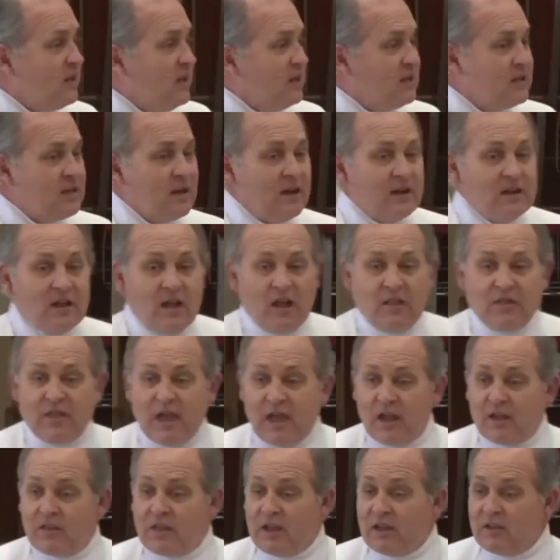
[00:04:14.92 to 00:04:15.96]
that, uh,
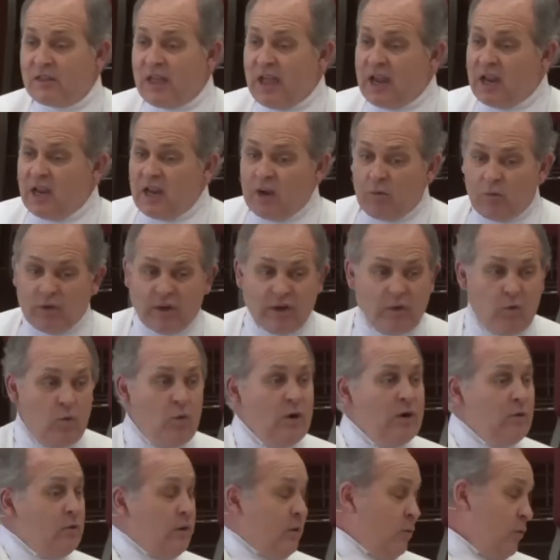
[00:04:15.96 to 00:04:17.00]
that, that they, with, a
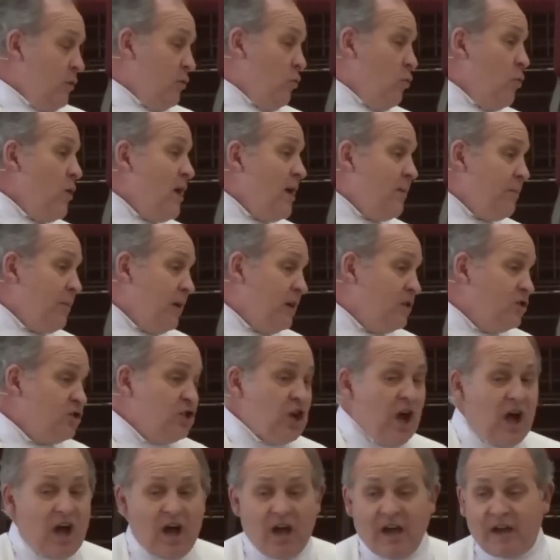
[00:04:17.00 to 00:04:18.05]
whip, with a whip, and
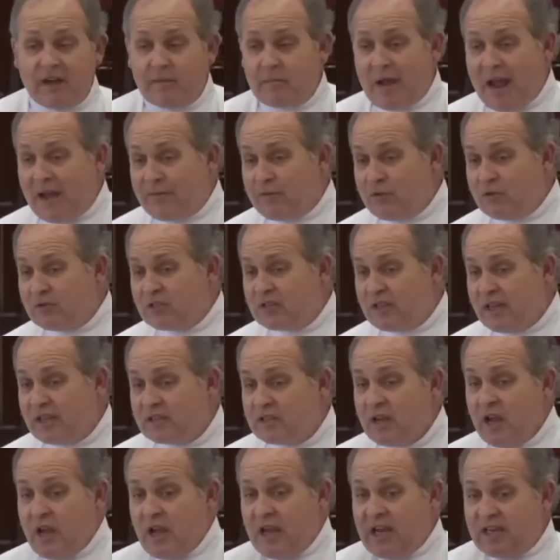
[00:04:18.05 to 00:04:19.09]
John, Matthew
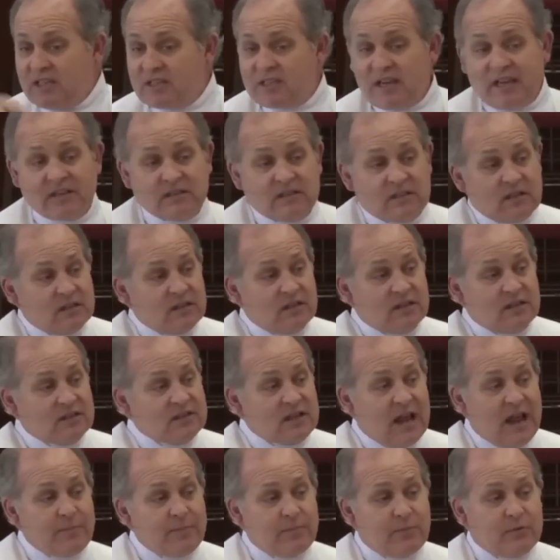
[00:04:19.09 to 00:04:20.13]
says, he says to the
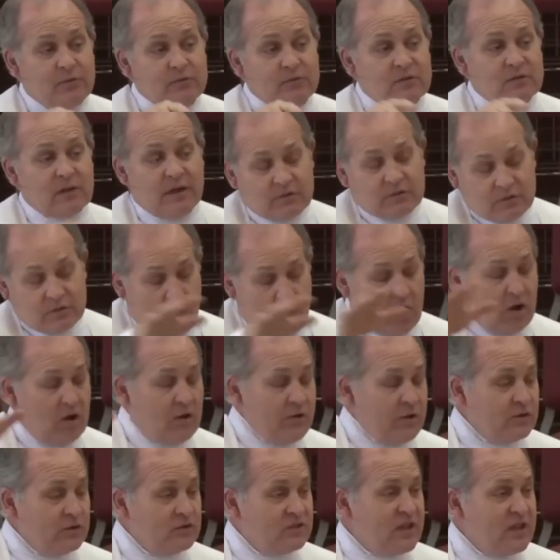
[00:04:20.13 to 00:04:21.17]
disciples, to
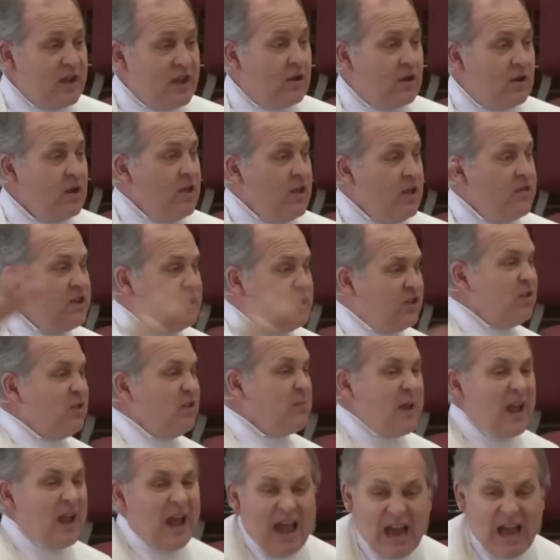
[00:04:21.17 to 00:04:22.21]
all those there, this
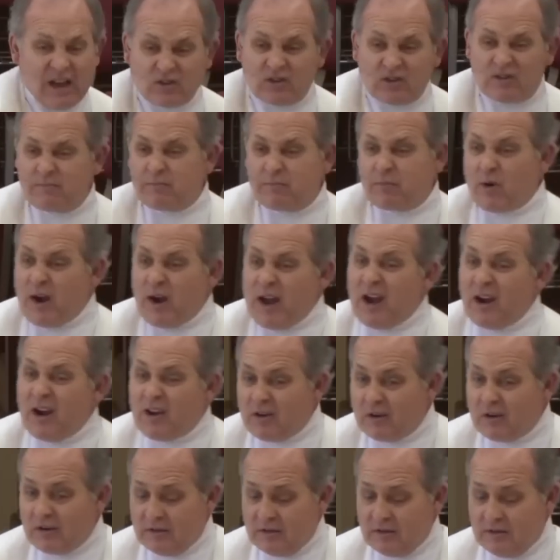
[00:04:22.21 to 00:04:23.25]
should be a house of
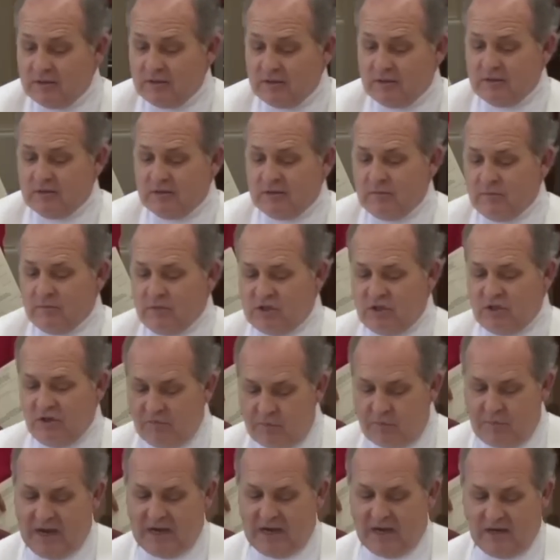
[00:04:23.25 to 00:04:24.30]
prayer, but
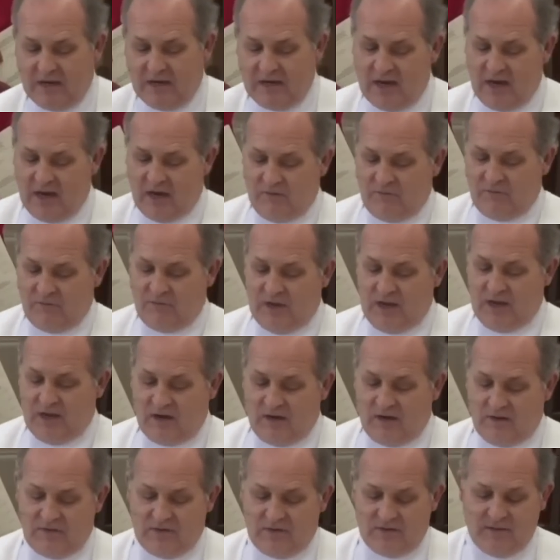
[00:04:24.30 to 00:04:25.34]
you've made it a den of
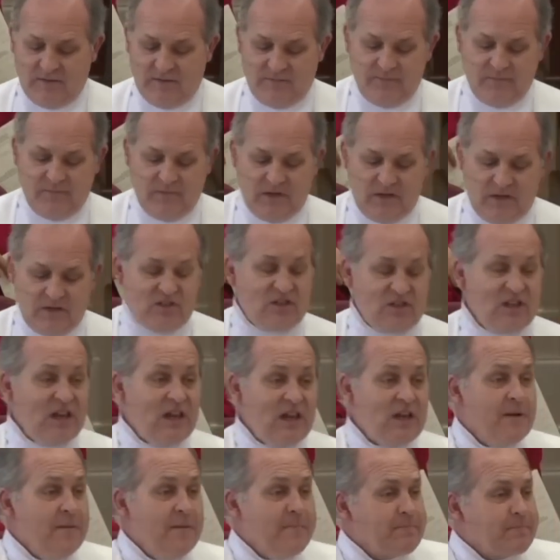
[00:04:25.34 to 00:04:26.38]
thieves. You
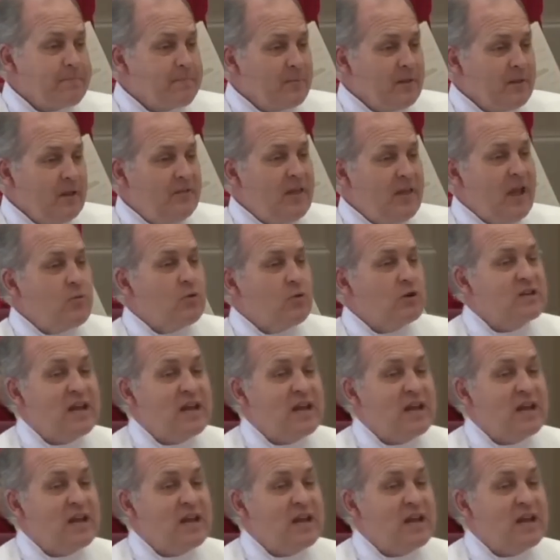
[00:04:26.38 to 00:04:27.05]
see, they were